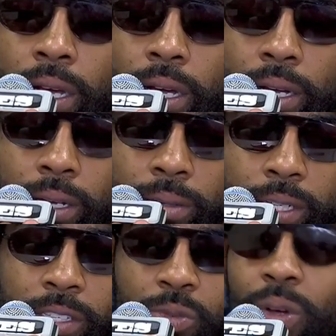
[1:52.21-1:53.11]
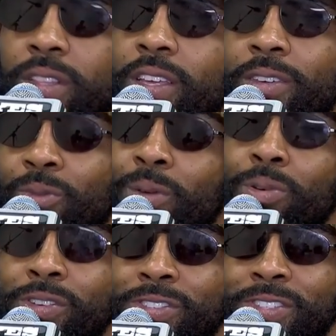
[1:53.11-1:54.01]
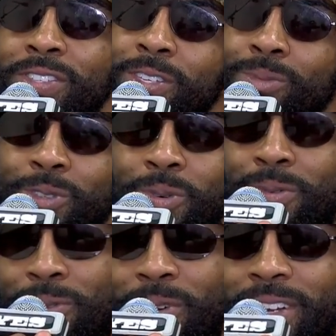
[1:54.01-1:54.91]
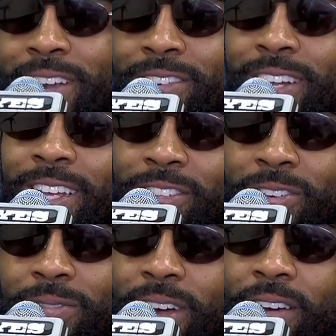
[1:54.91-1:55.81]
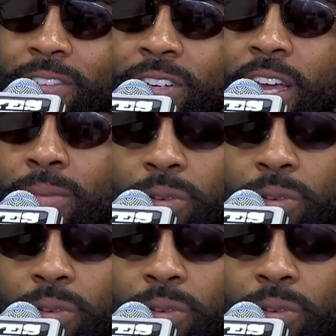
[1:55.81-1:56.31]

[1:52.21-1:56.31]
because um, it's one thing if one person on the team is scoring forty every night, thirty-five every night,